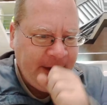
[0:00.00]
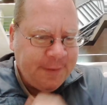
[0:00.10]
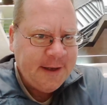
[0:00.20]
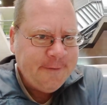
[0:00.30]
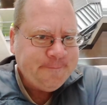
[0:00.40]
And
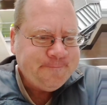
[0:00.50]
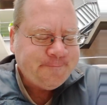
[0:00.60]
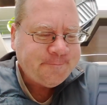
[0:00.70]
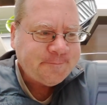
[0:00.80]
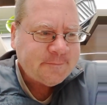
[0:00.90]
then,
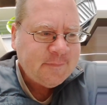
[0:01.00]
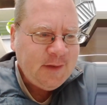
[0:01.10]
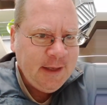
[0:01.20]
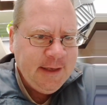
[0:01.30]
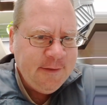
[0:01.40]

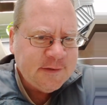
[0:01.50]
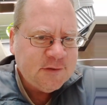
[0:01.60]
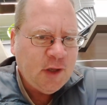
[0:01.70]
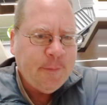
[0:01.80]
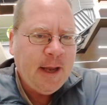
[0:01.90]
again, this is
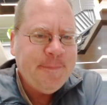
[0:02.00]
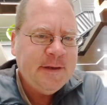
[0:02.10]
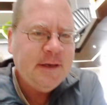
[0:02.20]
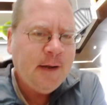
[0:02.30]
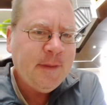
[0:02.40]
only my
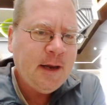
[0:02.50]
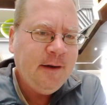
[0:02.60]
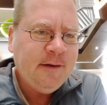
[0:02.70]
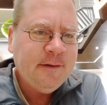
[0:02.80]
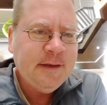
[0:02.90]
opinion. I'm not
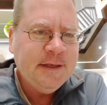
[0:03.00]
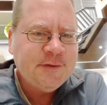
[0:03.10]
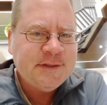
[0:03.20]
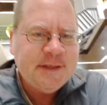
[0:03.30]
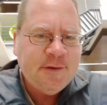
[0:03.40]

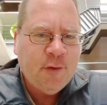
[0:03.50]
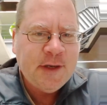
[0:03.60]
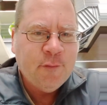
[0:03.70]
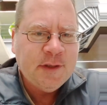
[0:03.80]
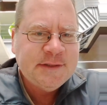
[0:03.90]
interested in
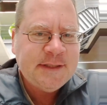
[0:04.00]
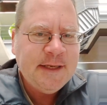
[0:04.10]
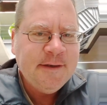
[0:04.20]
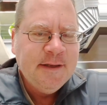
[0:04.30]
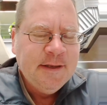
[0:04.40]
owning real
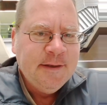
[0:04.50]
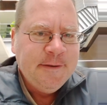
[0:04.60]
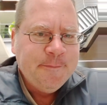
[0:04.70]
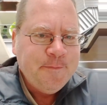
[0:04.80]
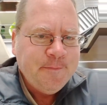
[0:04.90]
estate
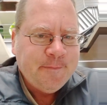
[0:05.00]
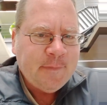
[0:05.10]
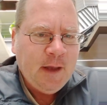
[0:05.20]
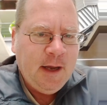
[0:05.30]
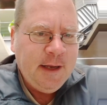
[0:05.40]

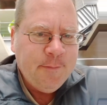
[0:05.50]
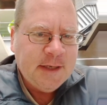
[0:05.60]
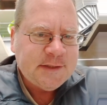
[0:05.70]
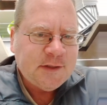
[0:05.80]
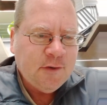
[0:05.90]
in
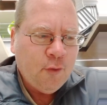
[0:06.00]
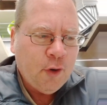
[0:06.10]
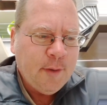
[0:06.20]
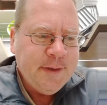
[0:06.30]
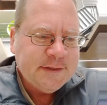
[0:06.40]
Mexico
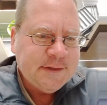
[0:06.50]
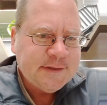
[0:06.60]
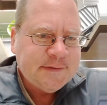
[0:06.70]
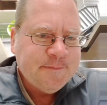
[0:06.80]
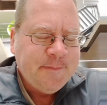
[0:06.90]
or a business.